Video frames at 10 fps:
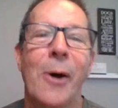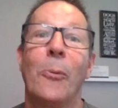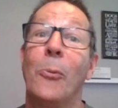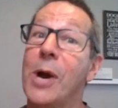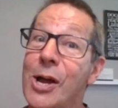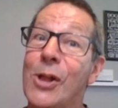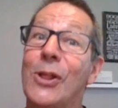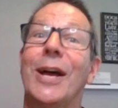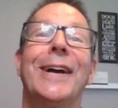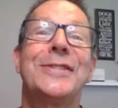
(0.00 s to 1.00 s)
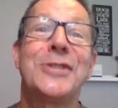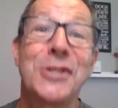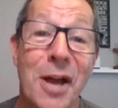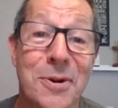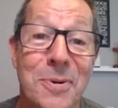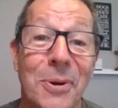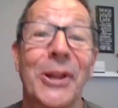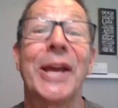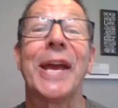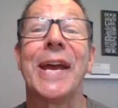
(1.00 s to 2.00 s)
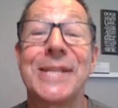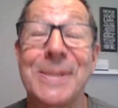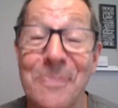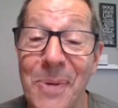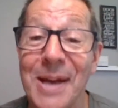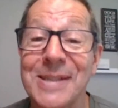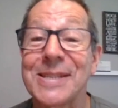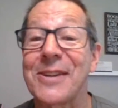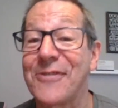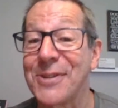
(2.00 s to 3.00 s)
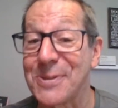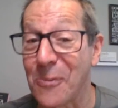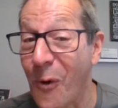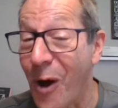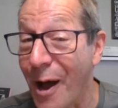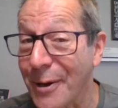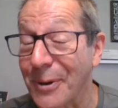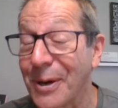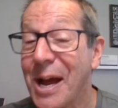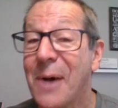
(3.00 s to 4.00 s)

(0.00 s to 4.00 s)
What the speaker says: Well, generally, it's best if it's water.